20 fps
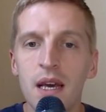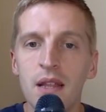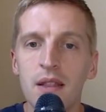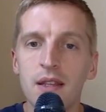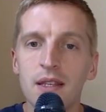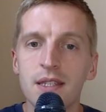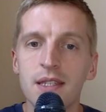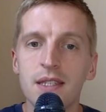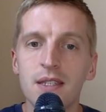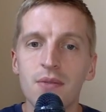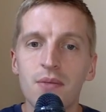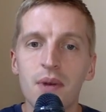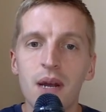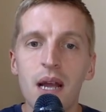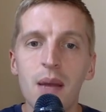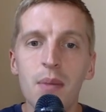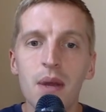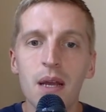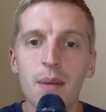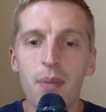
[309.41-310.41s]
the
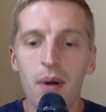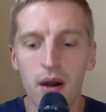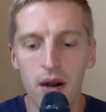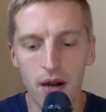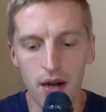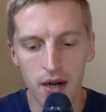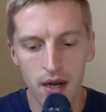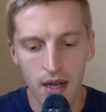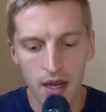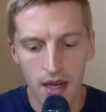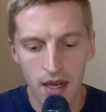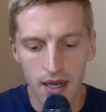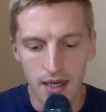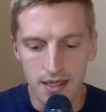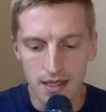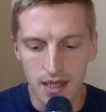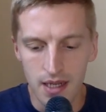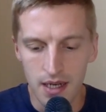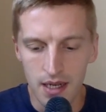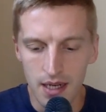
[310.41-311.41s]
ceramic part
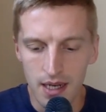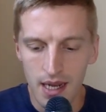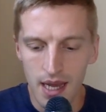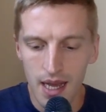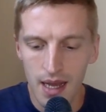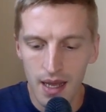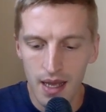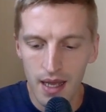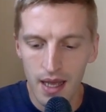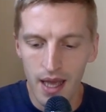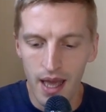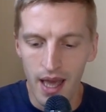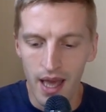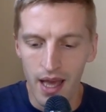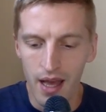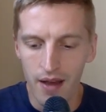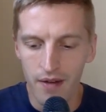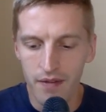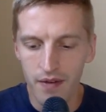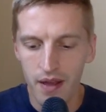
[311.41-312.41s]
is going to not
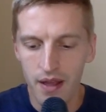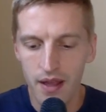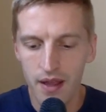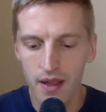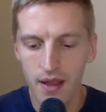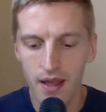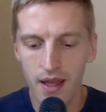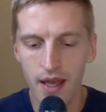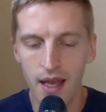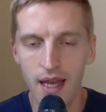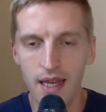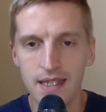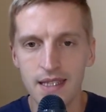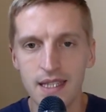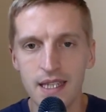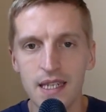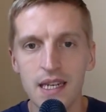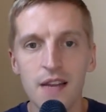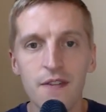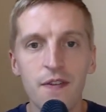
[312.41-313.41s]
have as
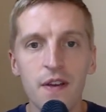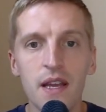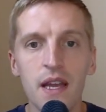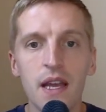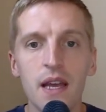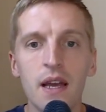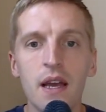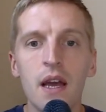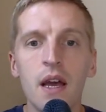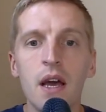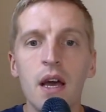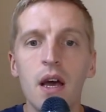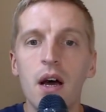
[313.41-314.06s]
significant